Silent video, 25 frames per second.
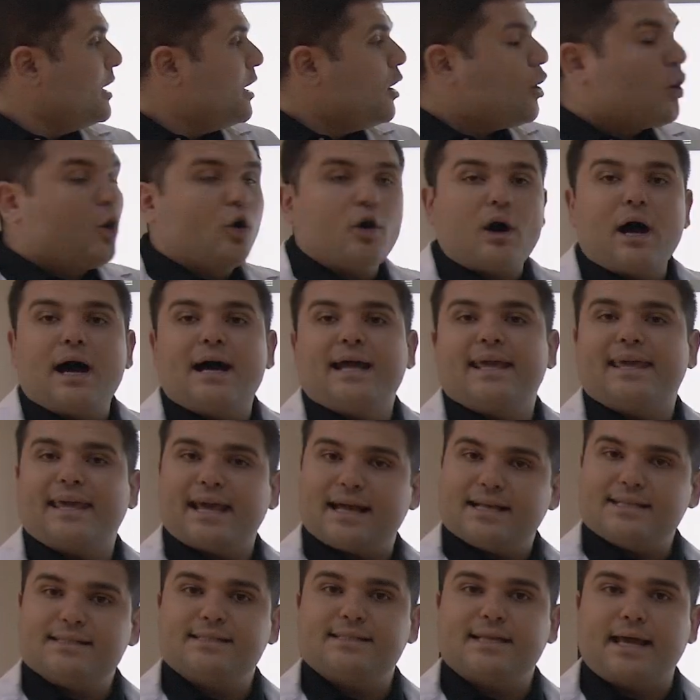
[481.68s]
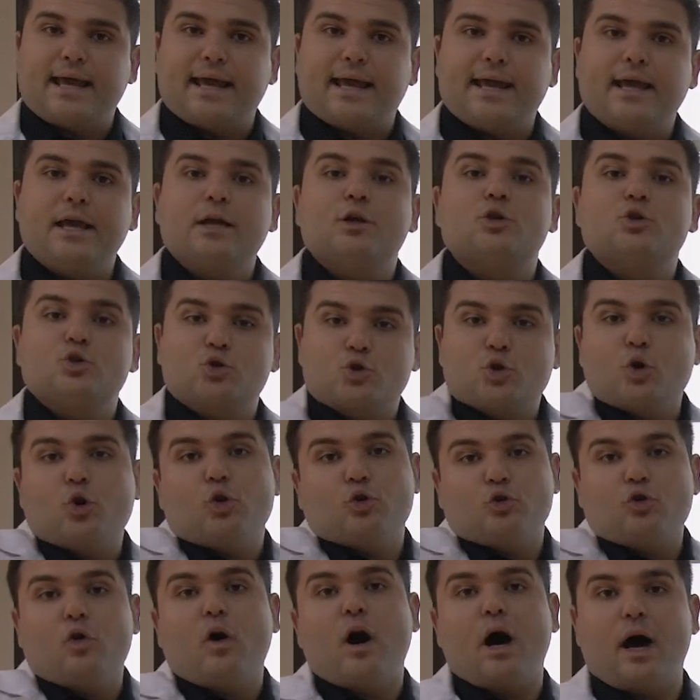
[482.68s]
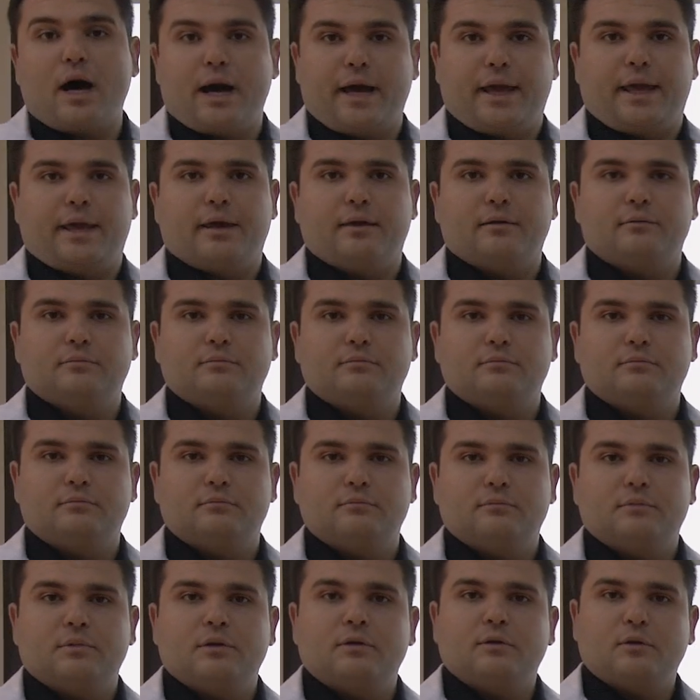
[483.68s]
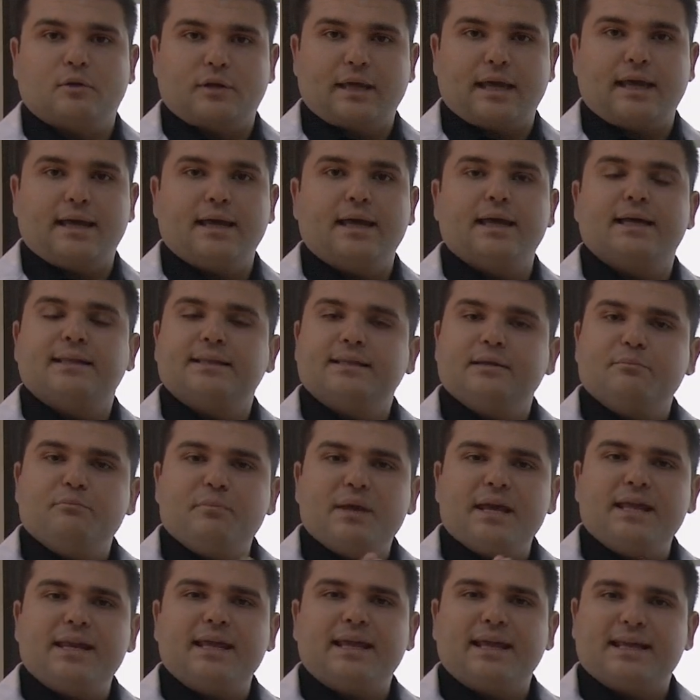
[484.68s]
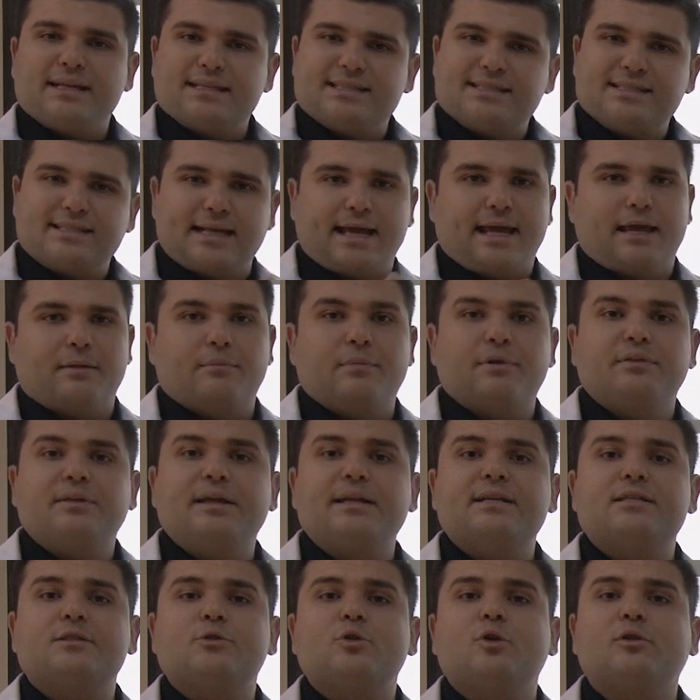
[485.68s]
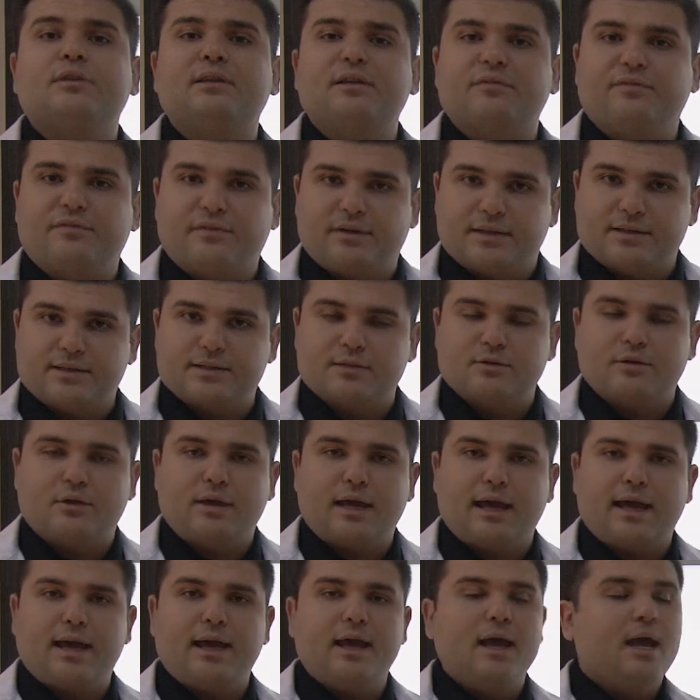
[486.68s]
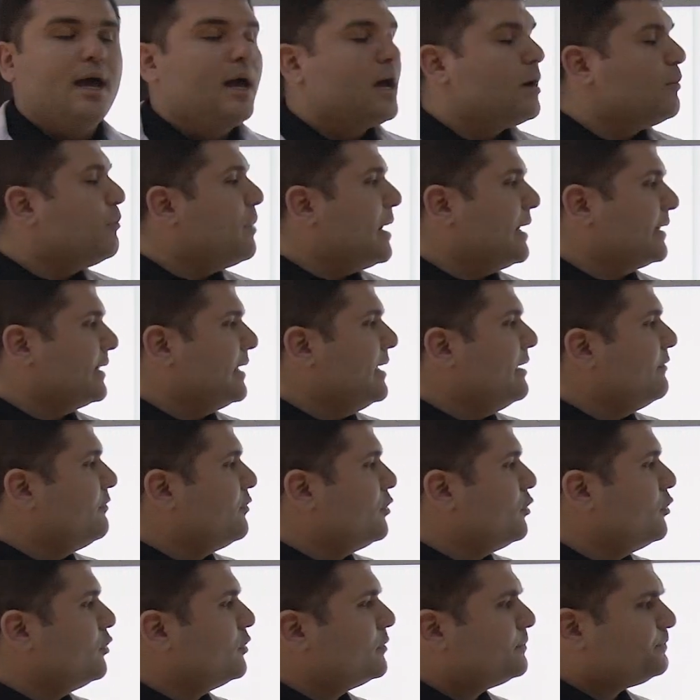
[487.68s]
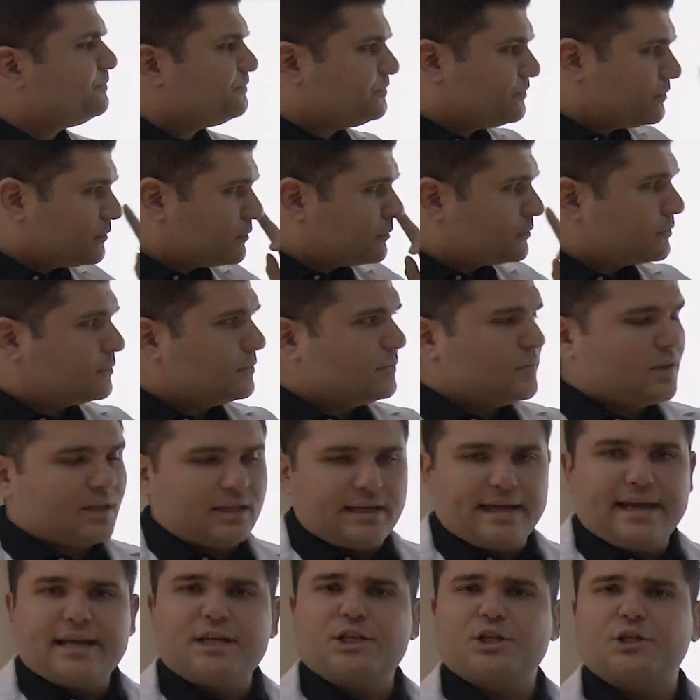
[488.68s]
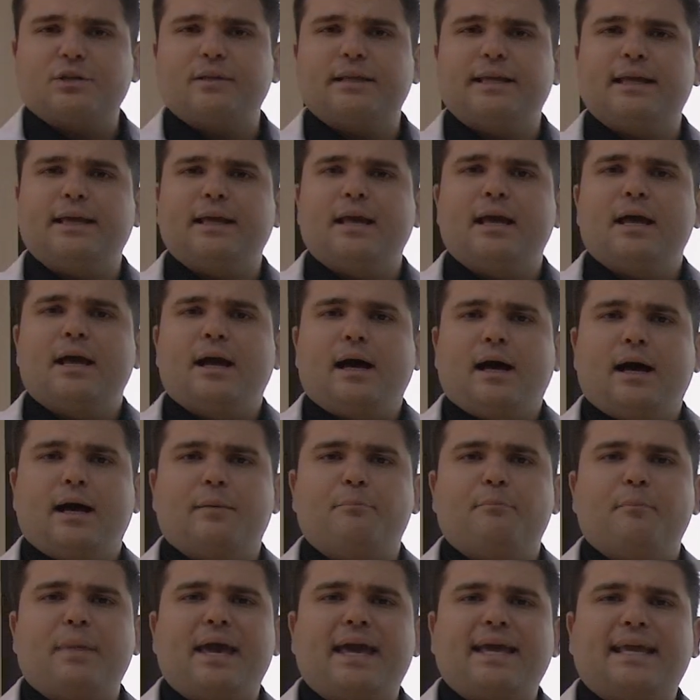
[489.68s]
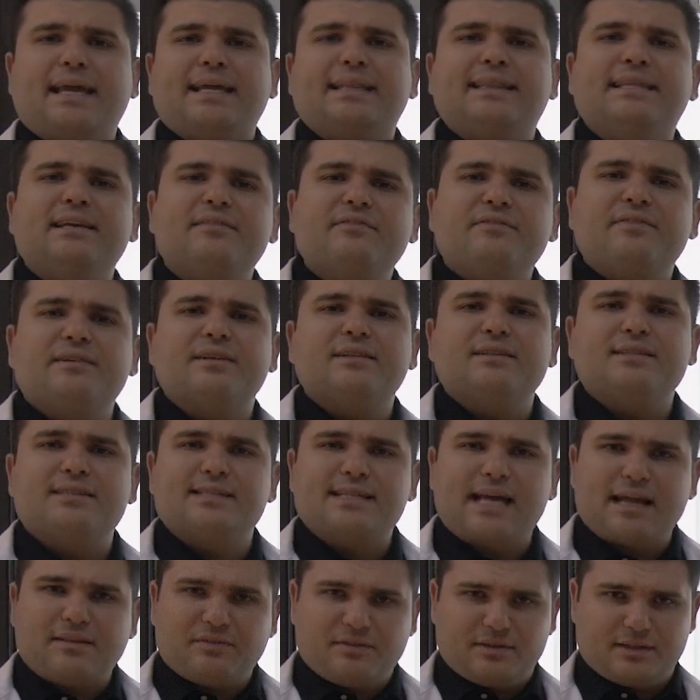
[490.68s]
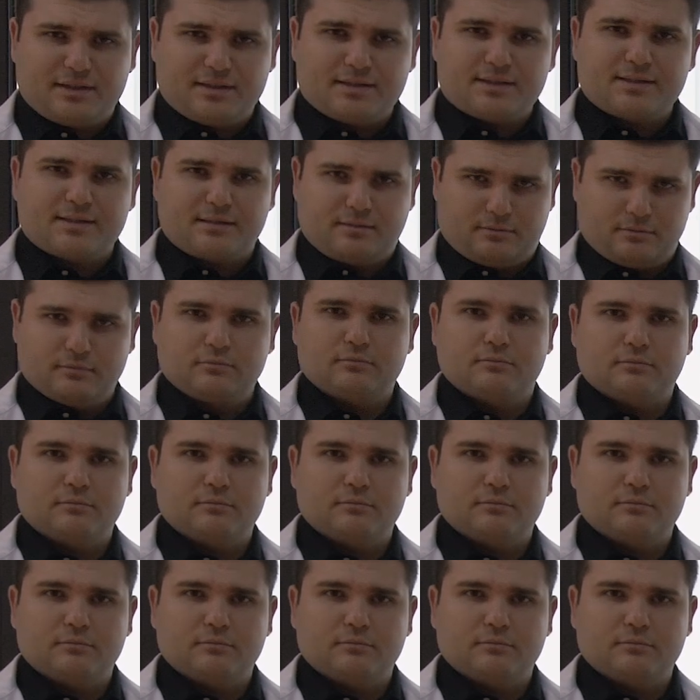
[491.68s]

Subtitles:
Or I can say so do I. Okay? The meaning is same. There is no difference. Okay? But if you actually make a different sentence,